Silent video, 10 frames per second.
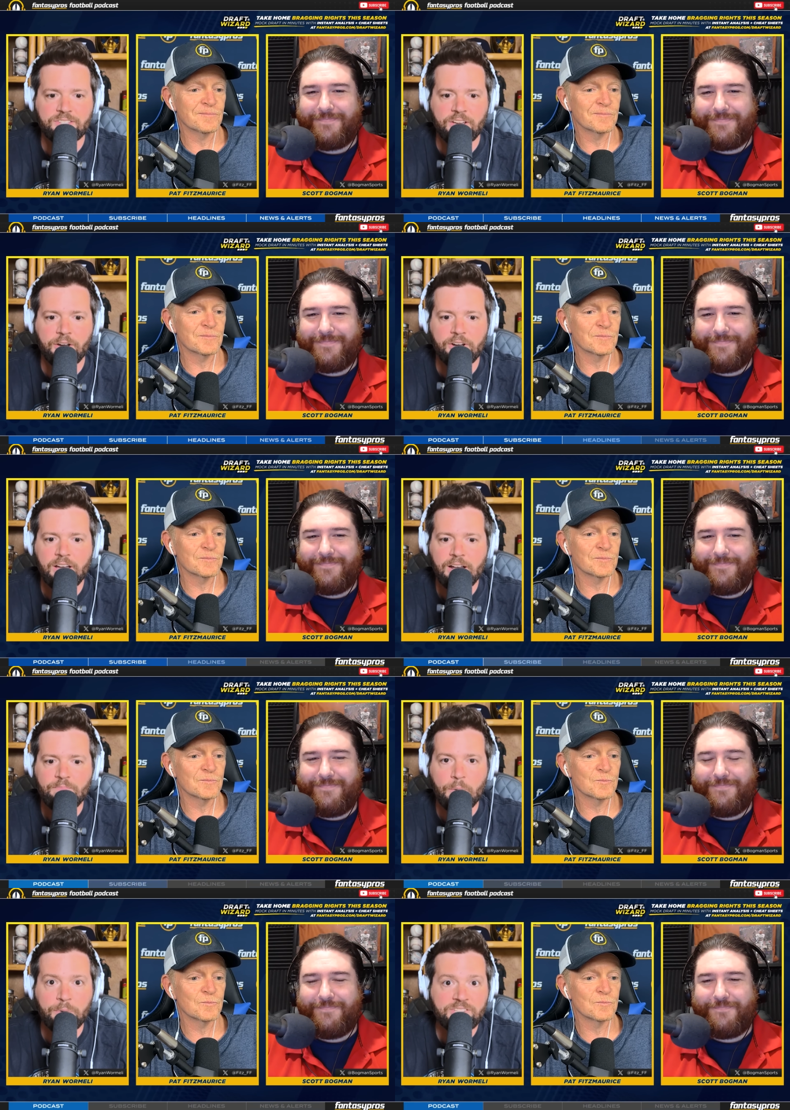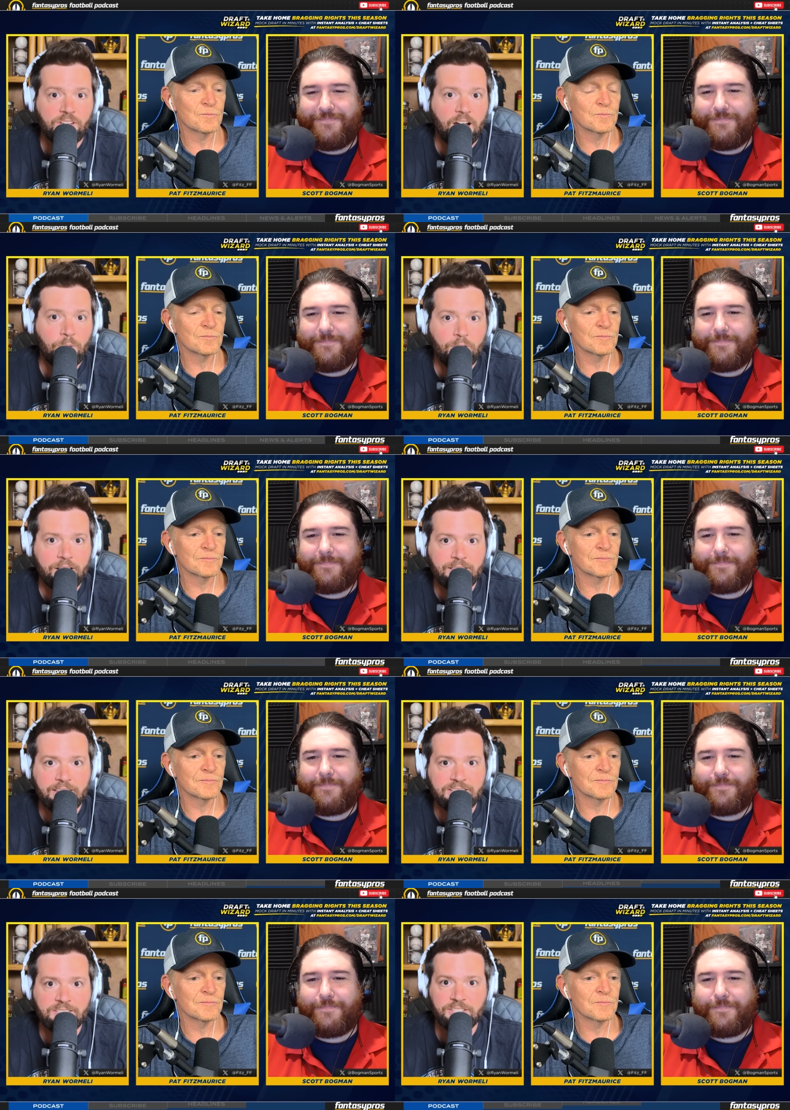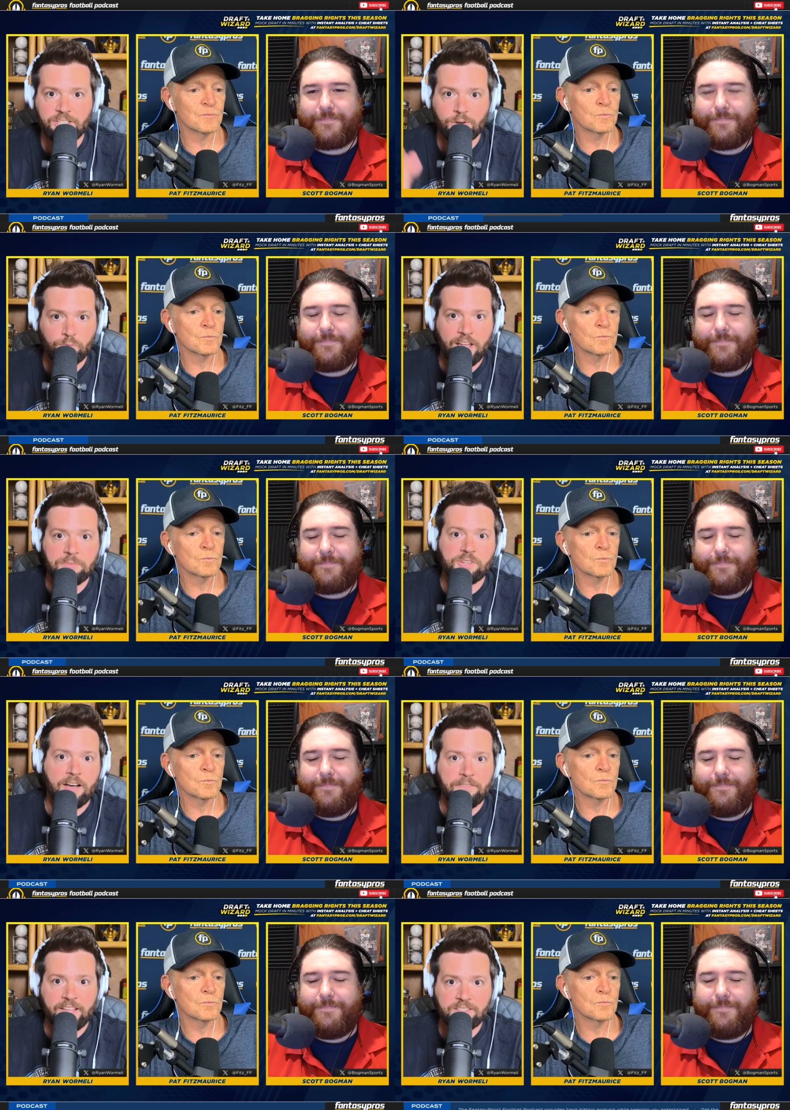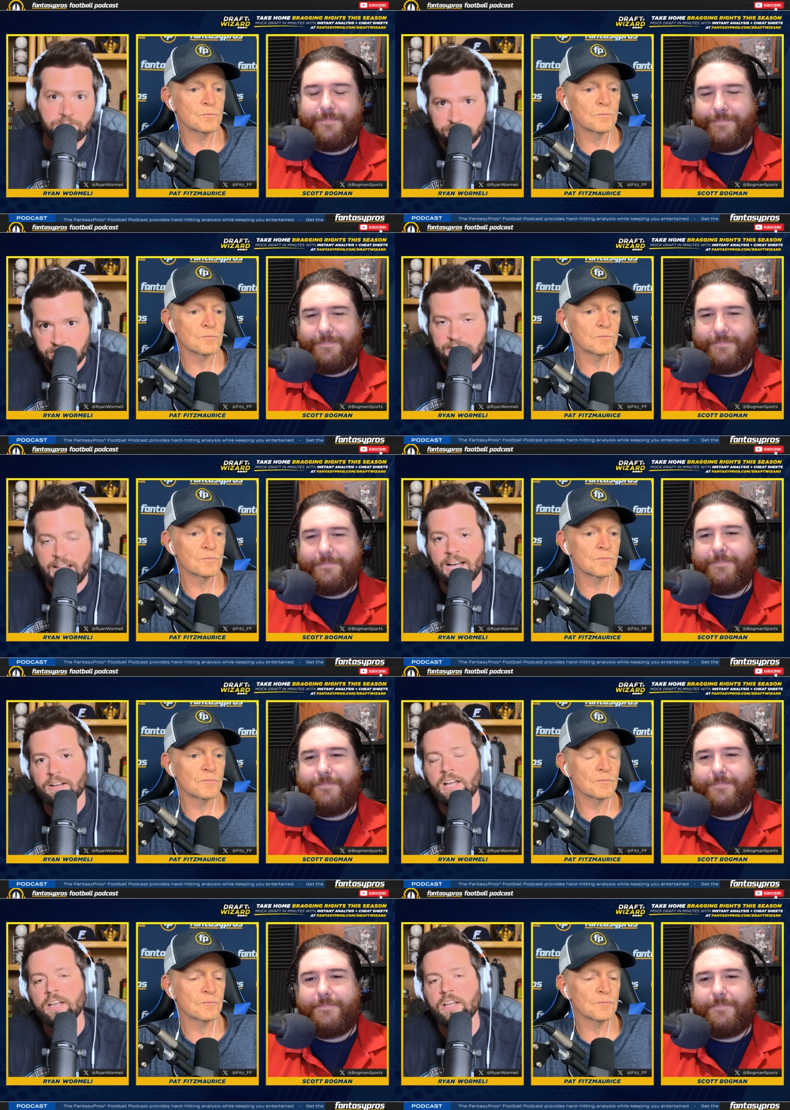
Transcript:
Speaker 1: So, and we saw what this, you know, Rams offense, which is now